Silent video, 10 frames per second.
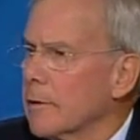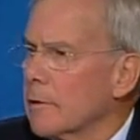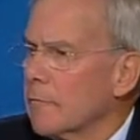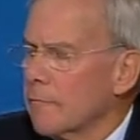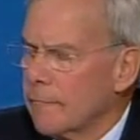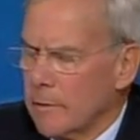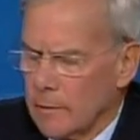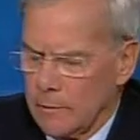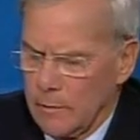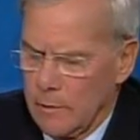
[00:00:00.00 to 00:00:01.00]

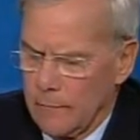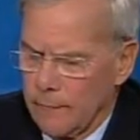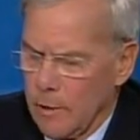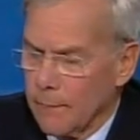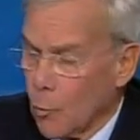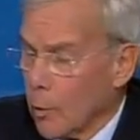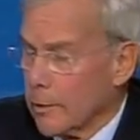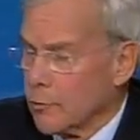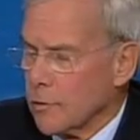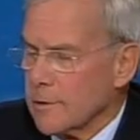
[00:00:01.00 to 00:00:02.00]
of
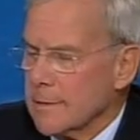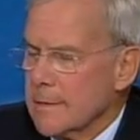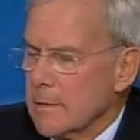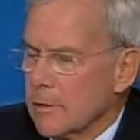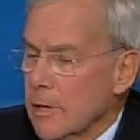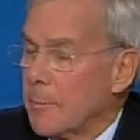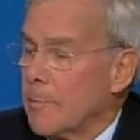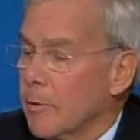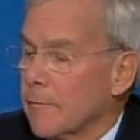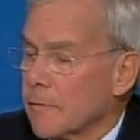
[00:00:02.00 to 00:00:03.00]
mortgages. Some
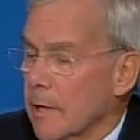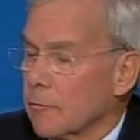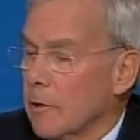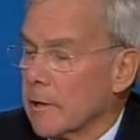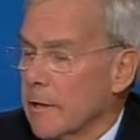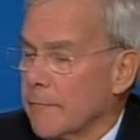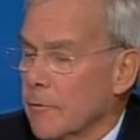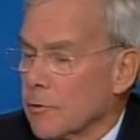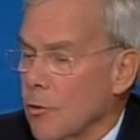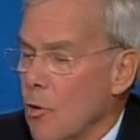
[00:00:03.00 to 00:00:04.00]
people have said, look, if
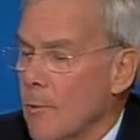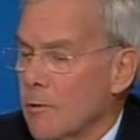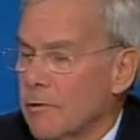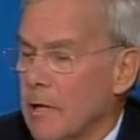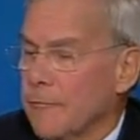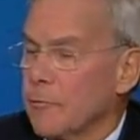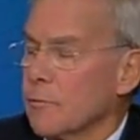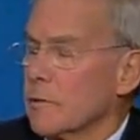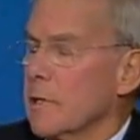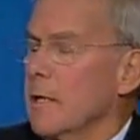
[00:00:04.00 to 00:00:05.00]
there's a homeowner out there
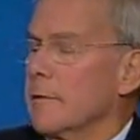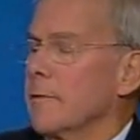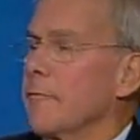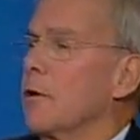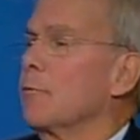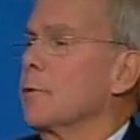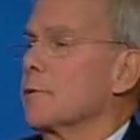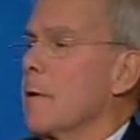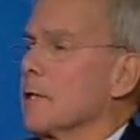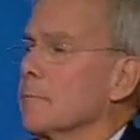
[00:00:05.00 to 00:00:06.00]
who's done the
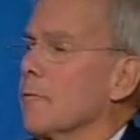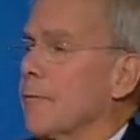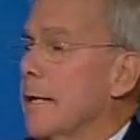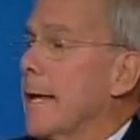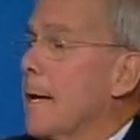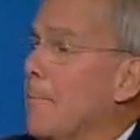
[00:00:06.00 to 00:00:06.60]
irresponsible thing and a